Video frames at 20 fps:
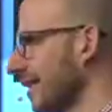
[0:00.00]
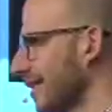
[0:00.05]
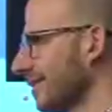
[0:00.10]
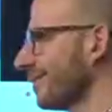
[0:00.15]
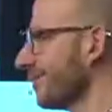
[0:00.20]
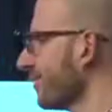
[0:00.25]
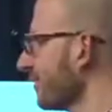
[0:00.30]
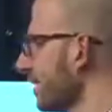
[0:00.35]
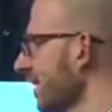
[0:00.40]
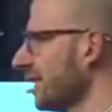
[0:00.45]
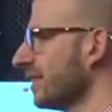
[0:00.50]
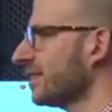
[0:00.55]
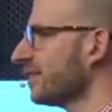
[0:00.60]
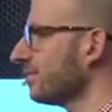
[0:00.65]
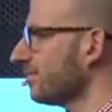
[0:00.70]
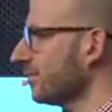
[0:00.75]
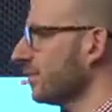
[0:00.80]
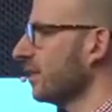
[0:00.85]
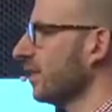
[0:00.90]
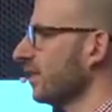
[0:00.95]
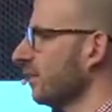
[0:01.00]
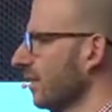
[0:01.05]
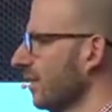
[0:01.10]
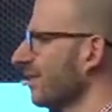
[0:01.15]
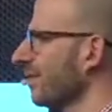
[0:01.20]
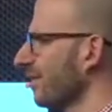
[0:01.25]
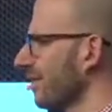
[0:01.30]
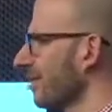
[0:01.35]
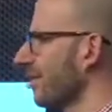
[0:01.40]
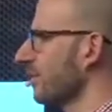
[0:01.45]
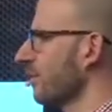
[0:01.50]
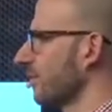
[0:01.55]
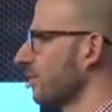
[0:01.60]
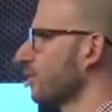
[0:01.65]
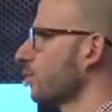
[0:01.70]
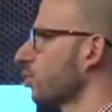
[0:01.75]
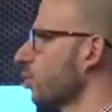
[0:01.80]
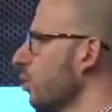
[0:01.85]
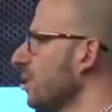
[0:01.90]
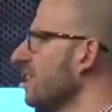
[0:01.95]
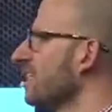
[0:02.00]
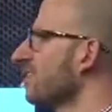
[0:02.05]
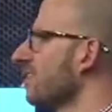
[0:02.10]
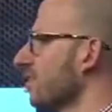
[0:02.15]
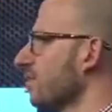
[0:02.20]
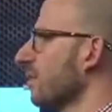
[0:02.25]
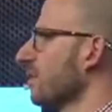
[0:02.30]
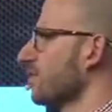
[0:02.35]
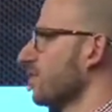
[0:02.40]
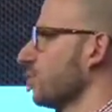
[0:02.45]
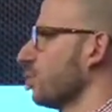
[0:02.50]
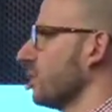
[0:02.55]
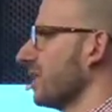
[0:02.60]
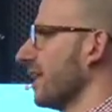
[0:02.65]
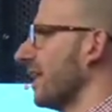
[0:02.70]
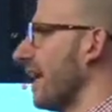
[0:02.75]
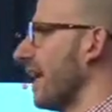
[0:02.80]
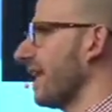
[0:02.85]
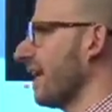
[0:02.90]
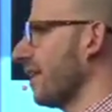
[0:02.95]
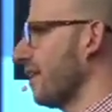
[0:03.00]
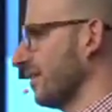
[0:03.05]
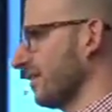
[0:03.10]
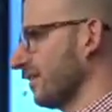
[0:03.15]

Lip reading: and I think we've squeezed as much as we can out of